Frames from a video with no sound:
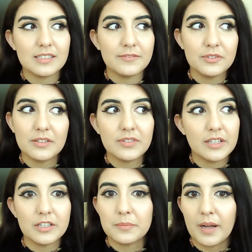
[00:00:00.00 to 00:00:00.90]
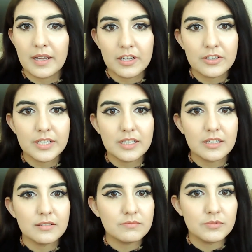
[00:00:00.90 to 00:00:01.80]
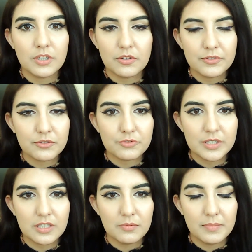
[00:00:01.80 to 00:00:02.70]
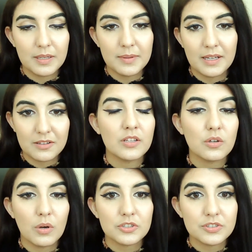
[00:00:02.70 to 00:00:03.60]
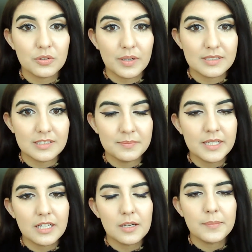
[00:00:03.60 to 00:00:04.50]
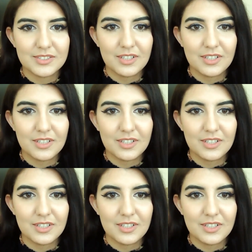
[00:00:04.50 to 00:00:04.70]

If you live in a nearby area, feel free to meet me at the Wall Street Oasis meetup.